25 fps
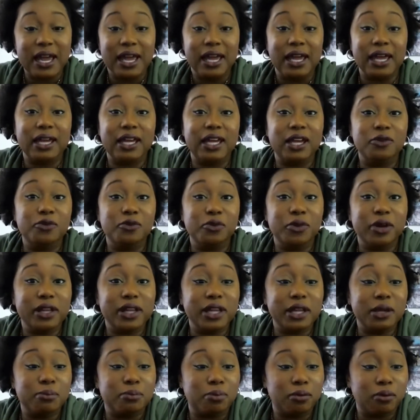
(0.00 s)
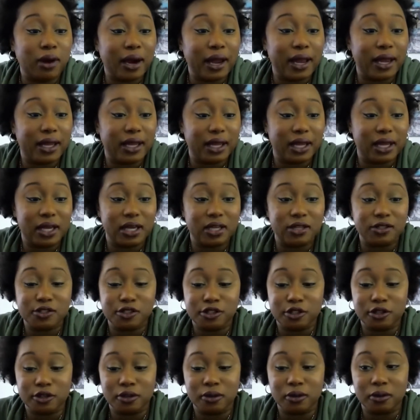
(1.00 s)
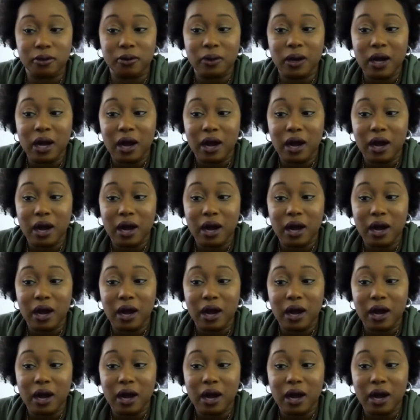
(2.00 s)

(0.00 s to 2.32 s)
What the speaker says: It can really break into